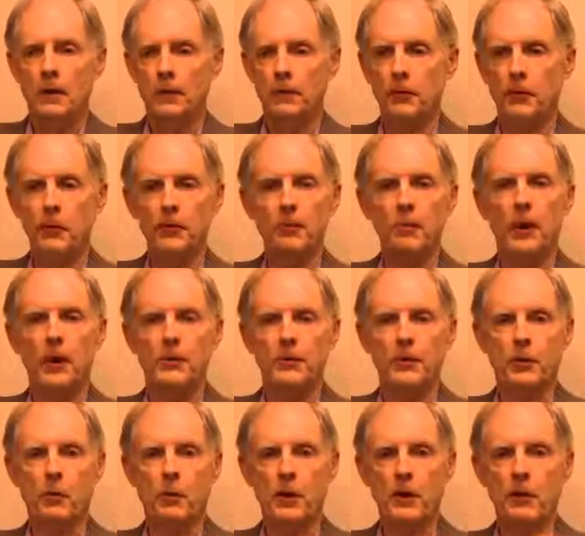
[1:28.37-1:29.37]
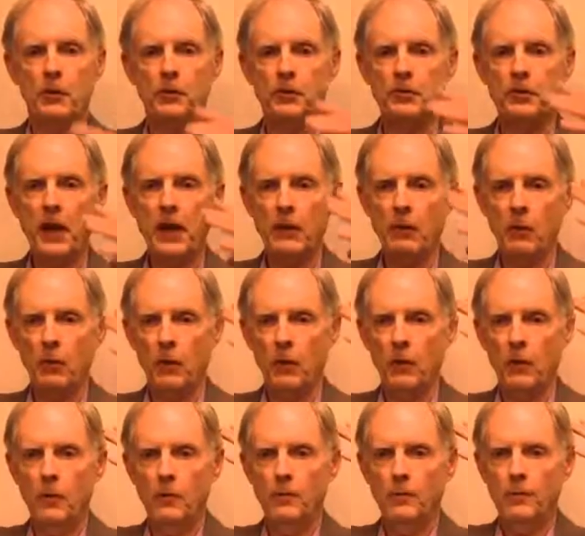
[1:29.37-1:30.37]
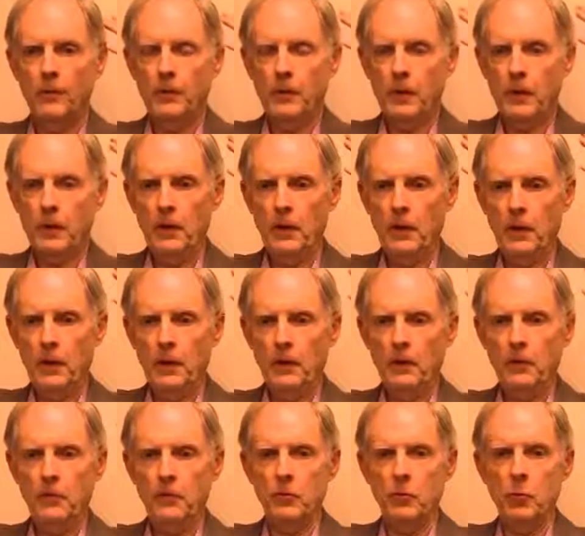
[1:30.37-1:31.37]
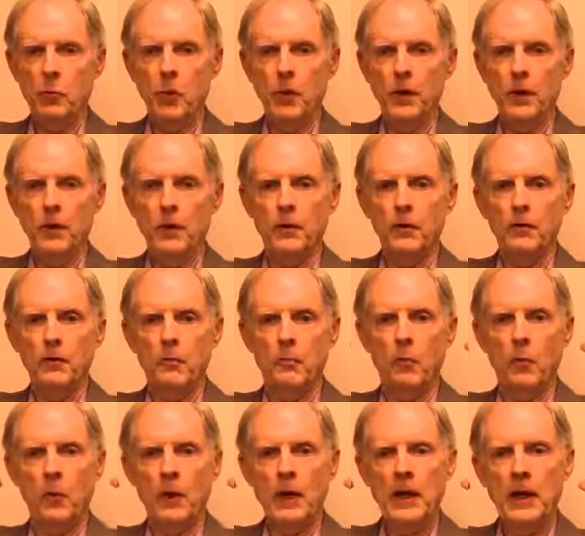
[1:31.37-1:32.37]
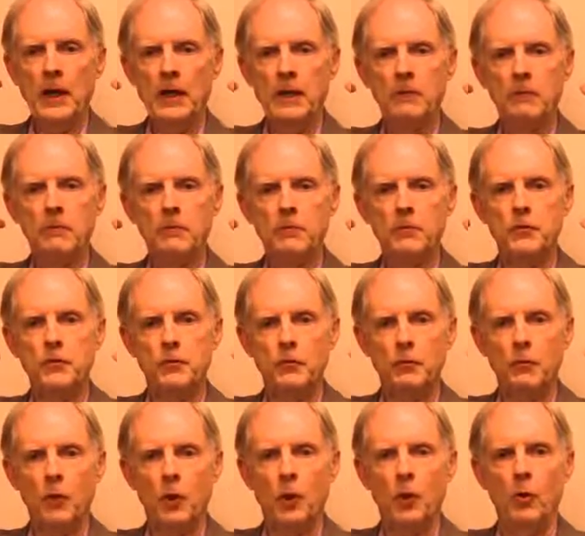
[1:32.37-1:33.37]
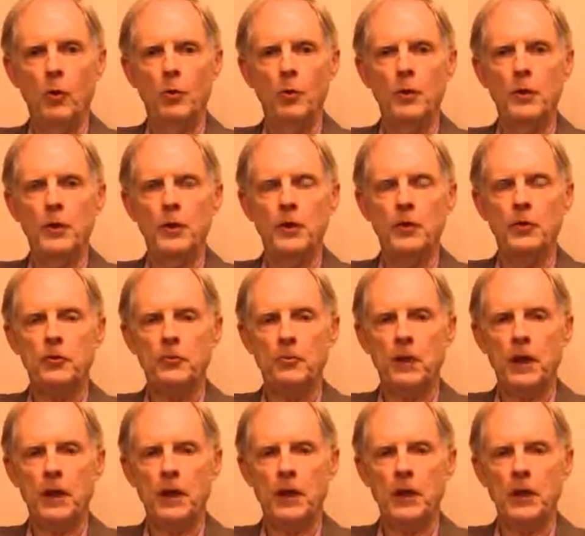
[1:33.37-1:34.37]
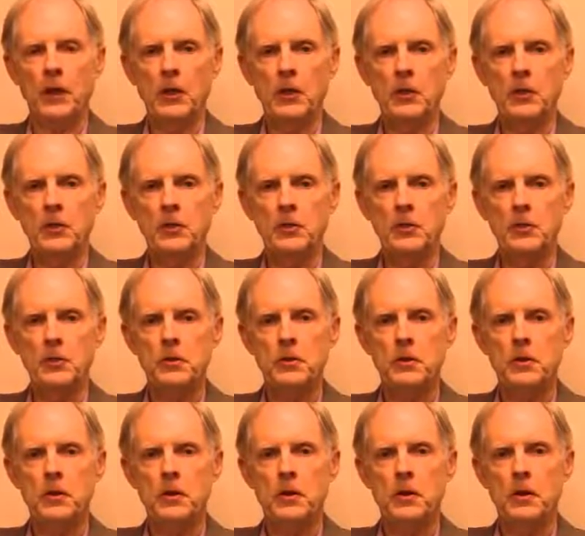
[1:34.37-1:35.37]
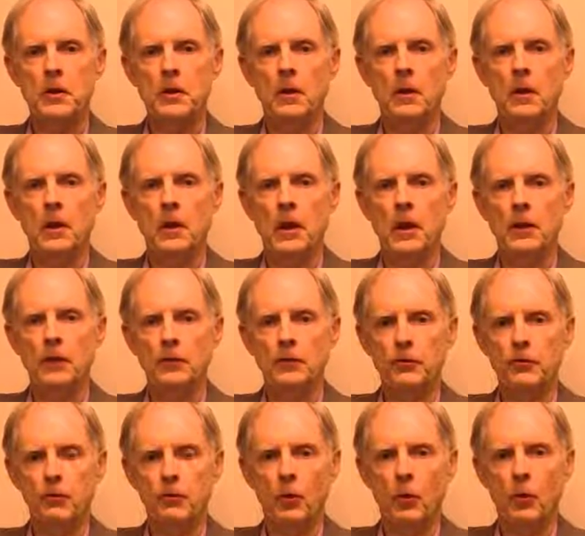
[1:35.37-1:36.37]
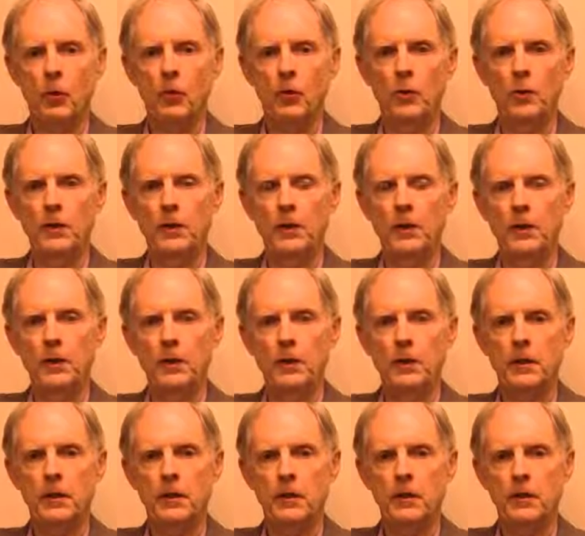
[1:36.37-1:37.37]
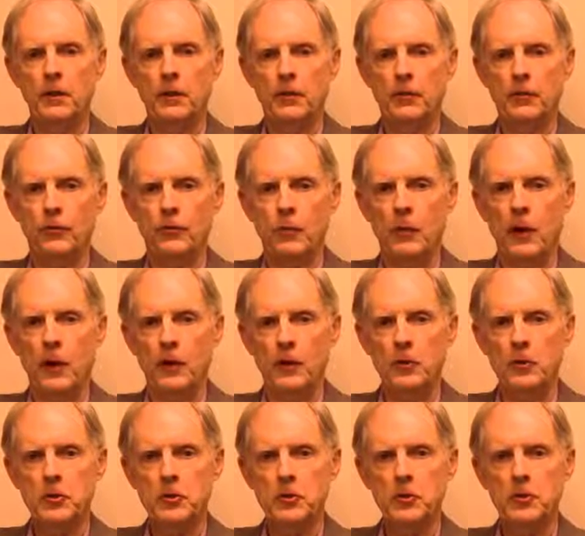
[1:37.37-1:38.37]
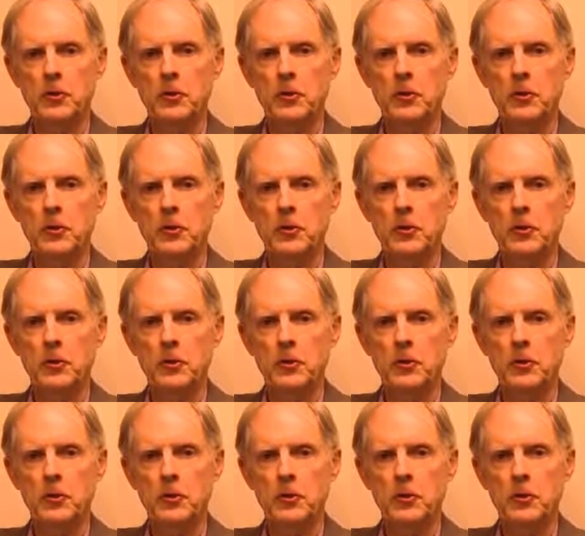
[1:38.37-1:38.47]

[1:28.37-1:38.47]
The first part, the craniosacral, is where the brain slowly expands and slowly contracts.